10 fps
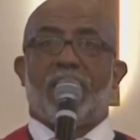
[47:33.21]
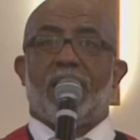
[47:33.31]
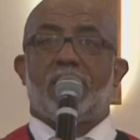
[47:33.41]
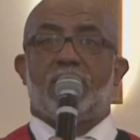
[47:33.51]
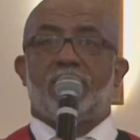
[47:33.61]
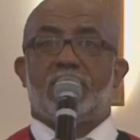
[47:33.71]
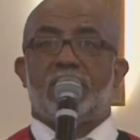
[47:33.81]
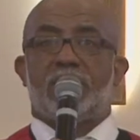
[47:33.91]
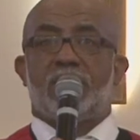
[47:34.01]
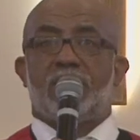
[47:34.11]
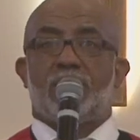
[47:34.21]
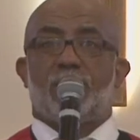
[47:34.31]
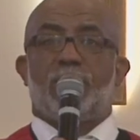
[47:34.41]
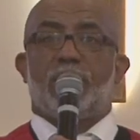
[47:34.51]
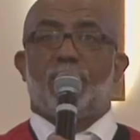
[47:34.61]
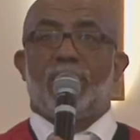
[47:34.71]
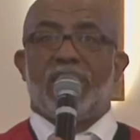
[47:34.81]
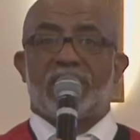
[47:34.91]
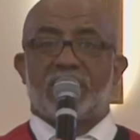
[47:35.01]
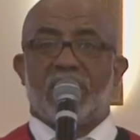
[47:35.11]
how you've continued to be a
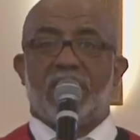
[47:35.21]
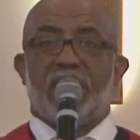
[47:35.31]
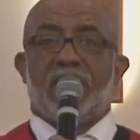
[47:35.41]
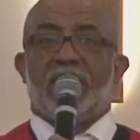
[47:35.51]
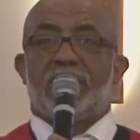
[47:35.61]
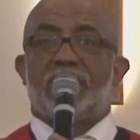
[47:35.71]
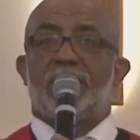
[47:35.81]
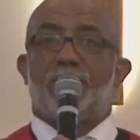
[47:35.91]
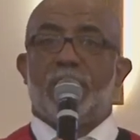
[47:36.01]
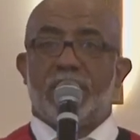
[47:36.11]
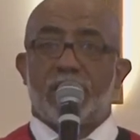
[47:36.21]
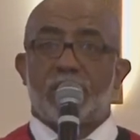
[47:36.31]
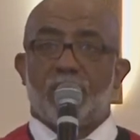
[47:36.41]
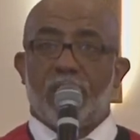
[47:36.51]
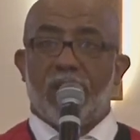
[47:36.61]
blessing to the ministry.